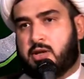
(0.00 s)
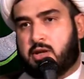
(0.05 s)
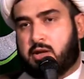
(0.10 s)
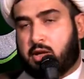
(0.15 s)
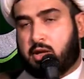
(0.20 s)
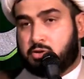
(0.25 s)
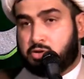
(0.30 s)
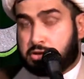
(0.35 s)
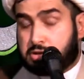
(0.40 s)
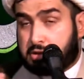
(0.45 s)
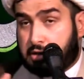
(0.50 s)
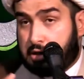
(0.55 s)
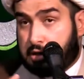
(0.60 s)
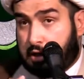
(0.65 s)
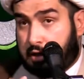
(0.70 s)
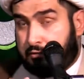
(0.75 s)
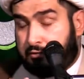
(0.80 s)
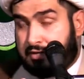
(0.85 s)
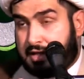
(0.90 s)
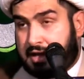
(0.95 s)
I just
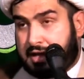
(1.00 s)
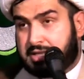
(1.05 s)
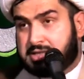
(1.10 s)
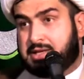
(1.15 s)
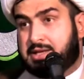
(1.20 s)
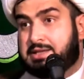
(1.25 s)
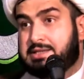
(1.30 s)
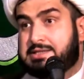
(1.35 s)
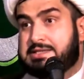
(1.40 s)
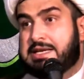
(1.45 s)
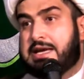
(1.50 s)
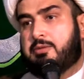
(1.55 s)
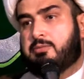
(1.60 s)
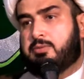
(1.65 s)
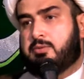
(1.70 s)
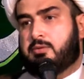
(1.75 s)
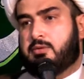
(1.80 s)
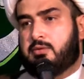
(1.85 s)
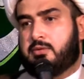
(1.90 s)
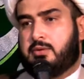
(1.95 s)
love that as an example.